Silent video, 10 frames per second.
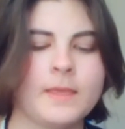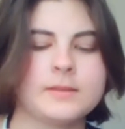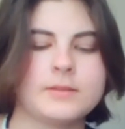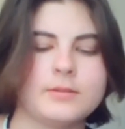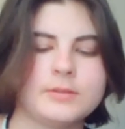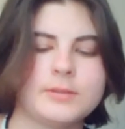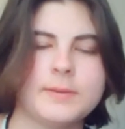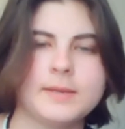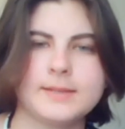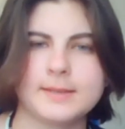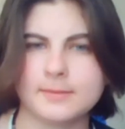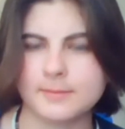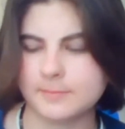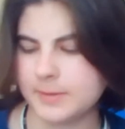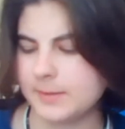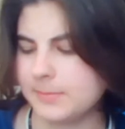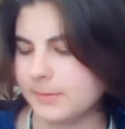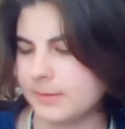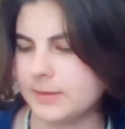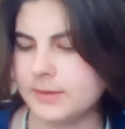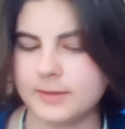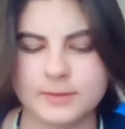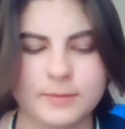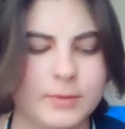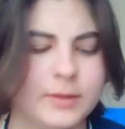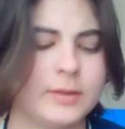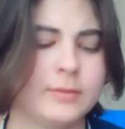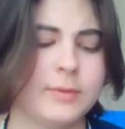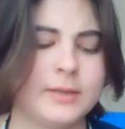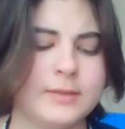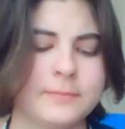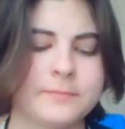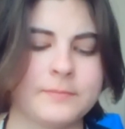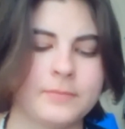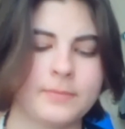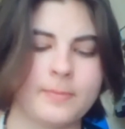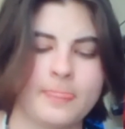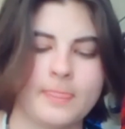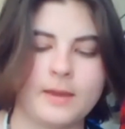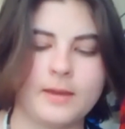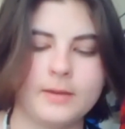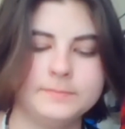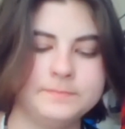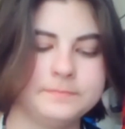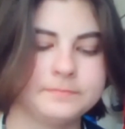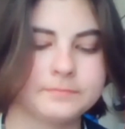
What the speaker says: So I was depicting people in these ways. And